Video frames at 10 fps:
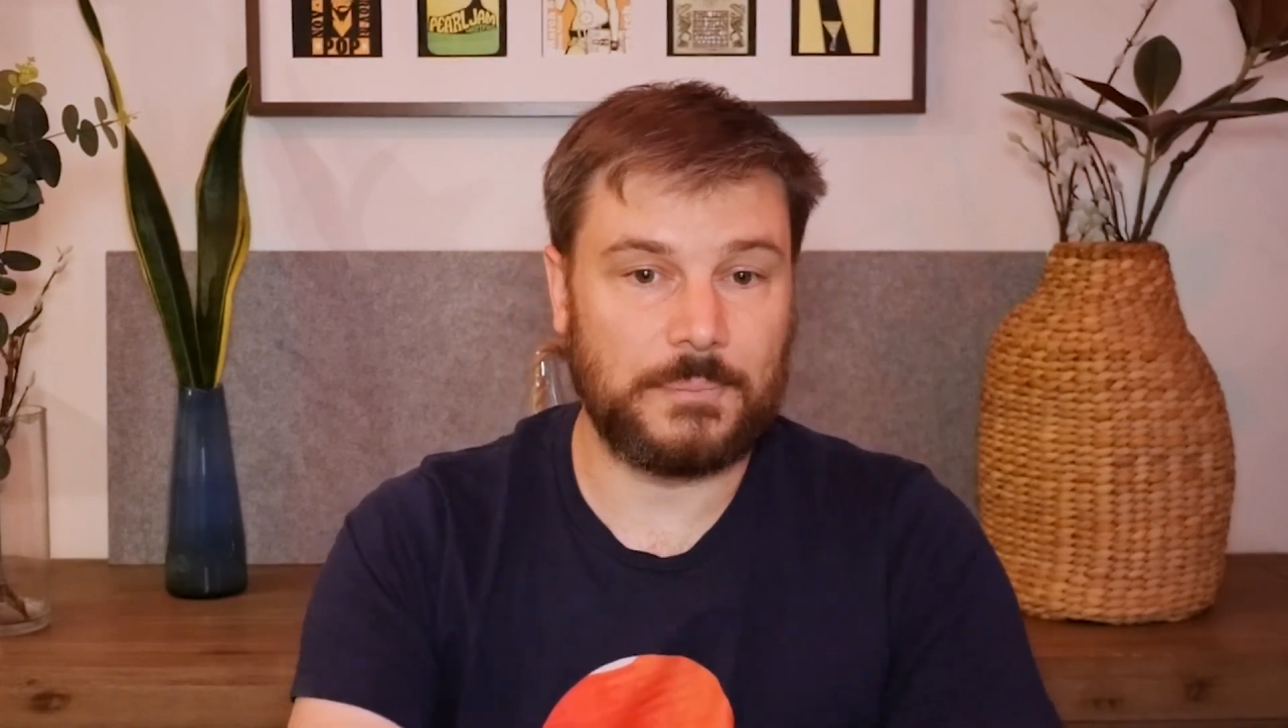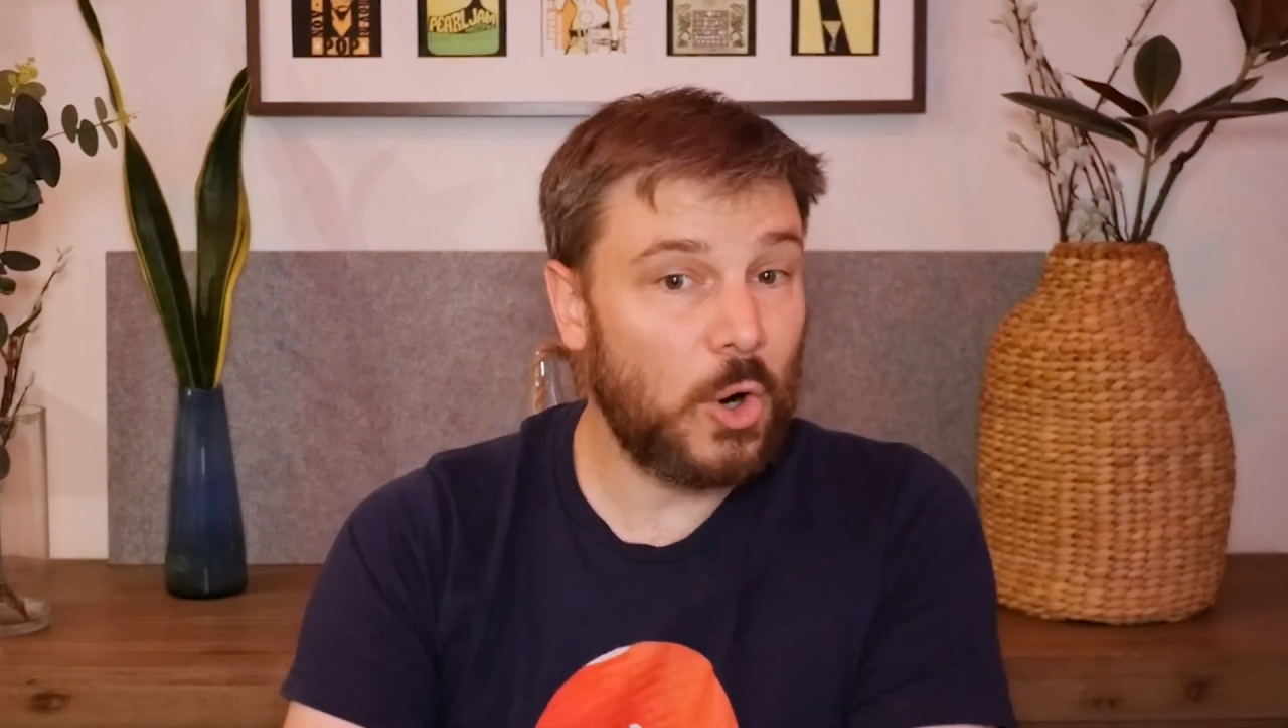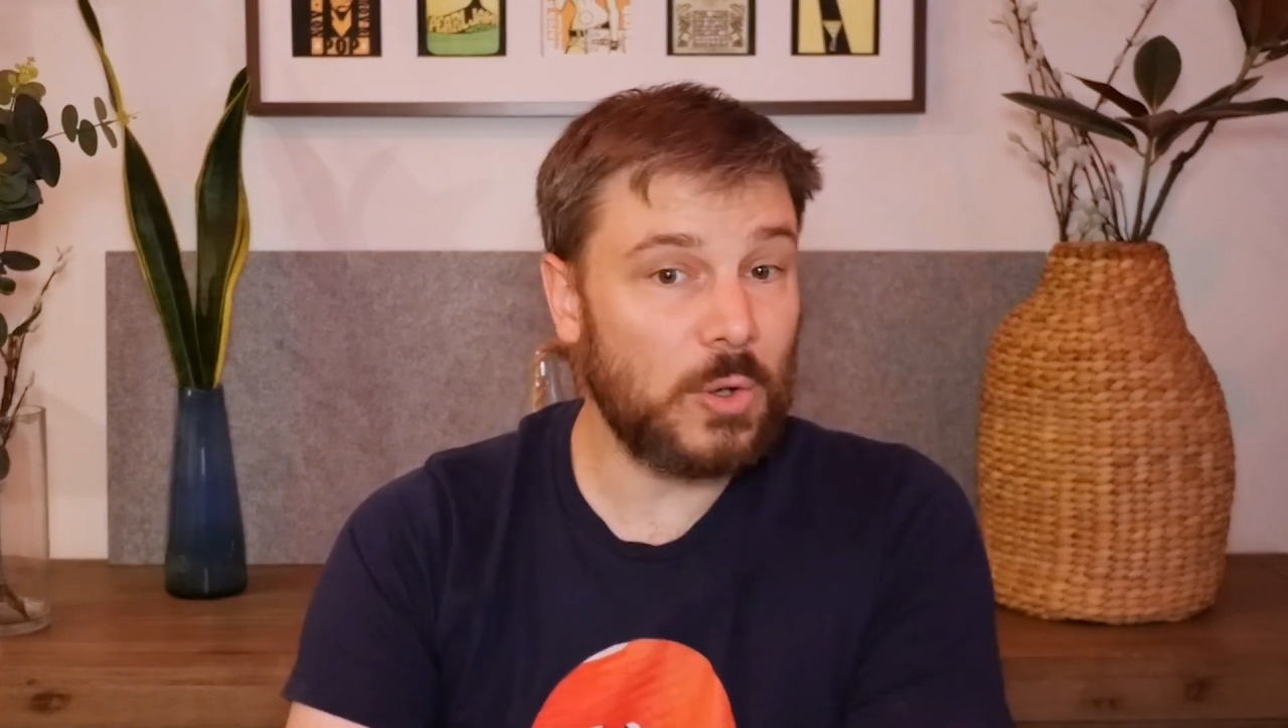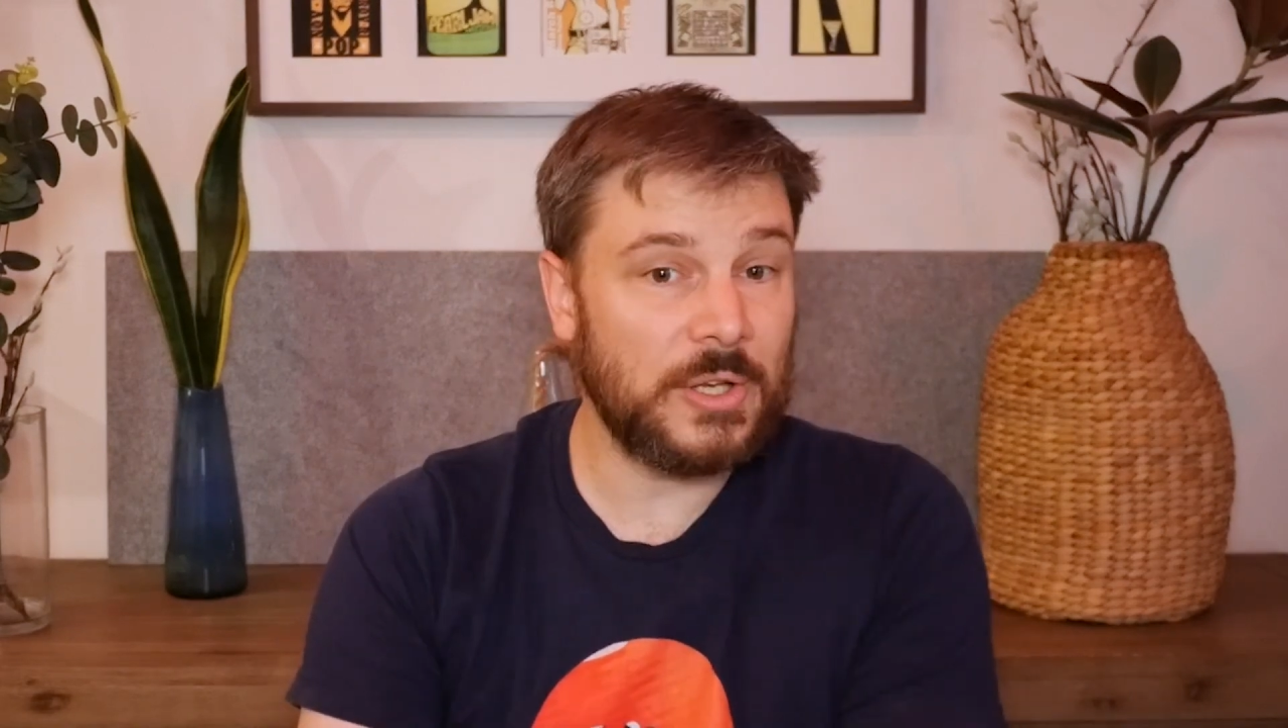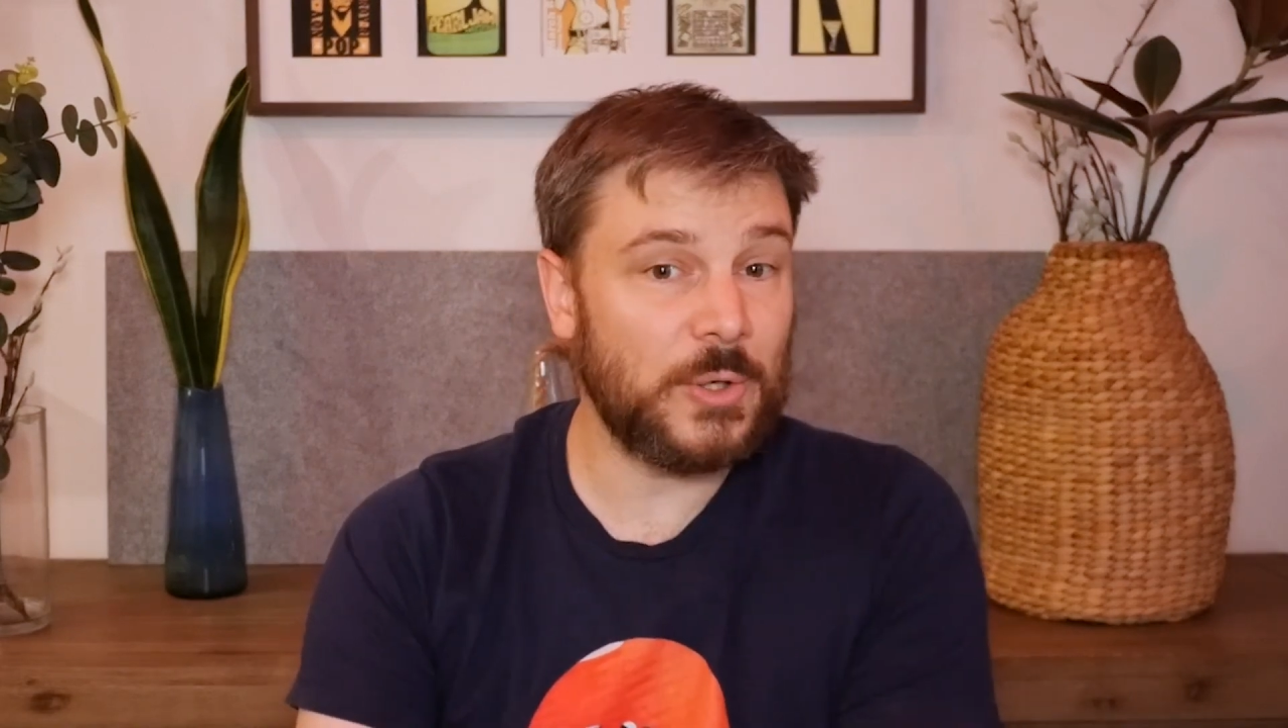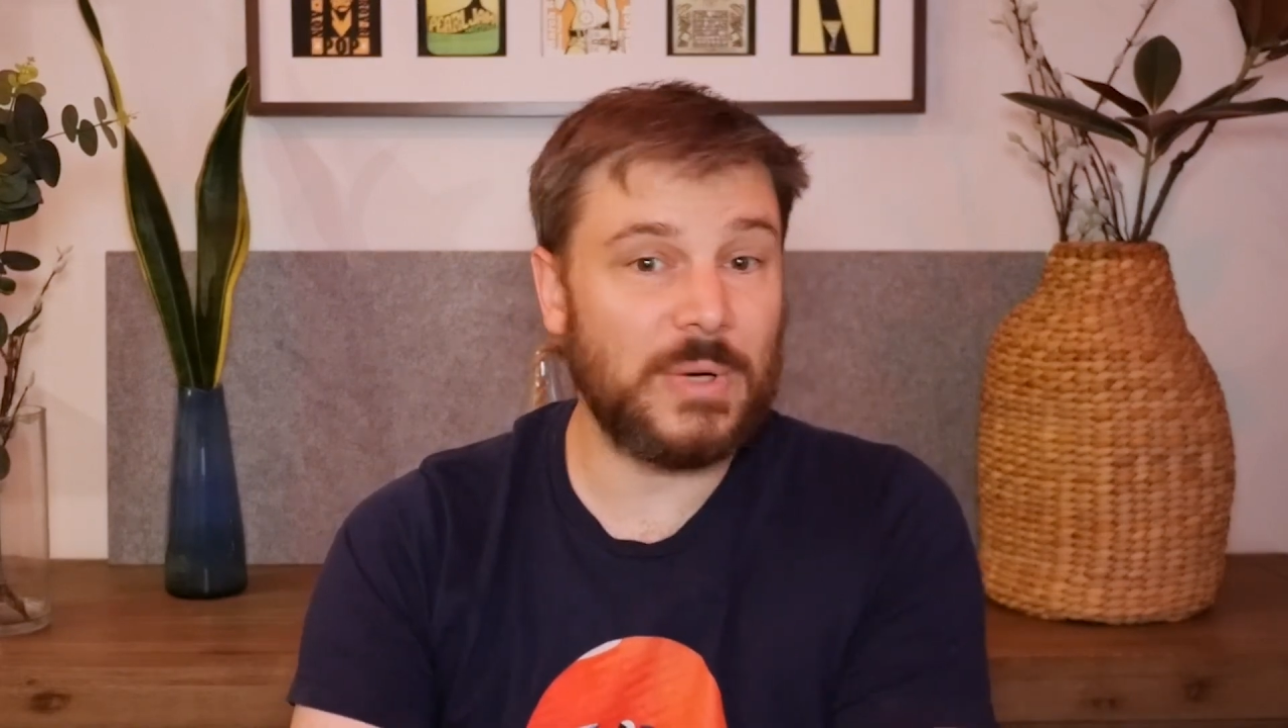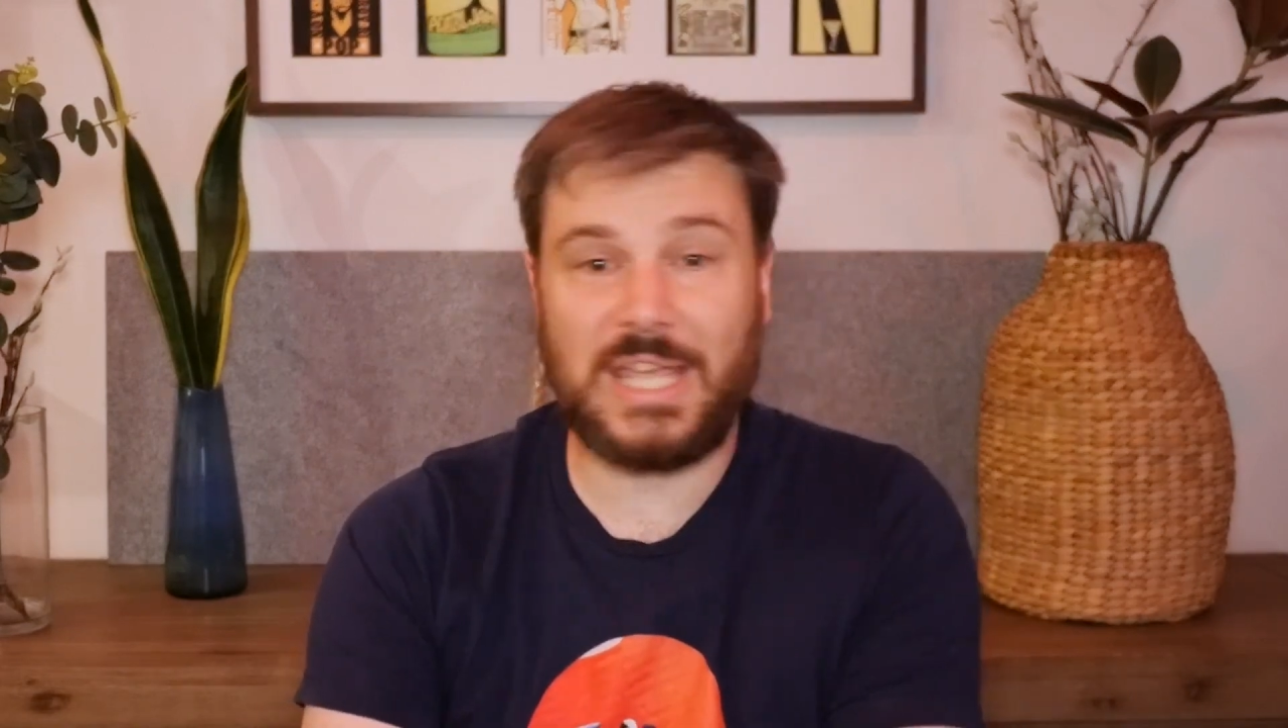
All in all,